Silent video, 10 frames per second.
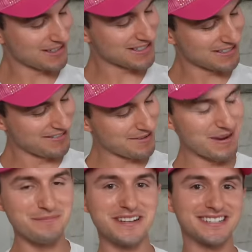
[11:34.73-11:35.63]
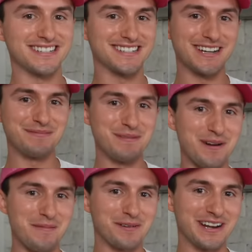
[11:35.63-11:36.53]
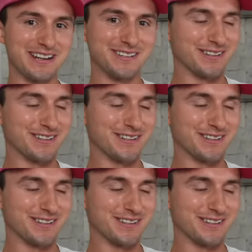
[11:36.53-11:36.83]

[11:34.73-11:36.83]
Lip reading: I still think my business is gonna be Pomeranian